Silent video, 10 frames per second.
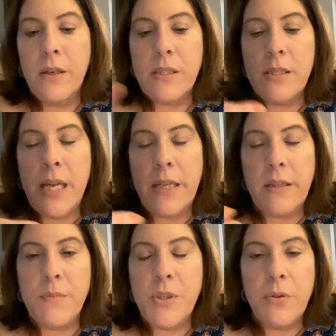to take
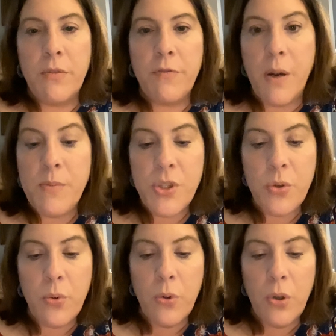them to and from
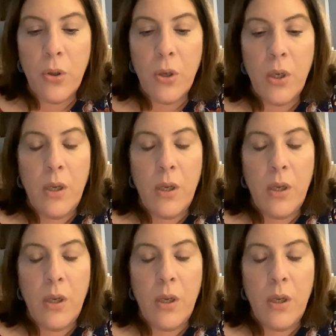school.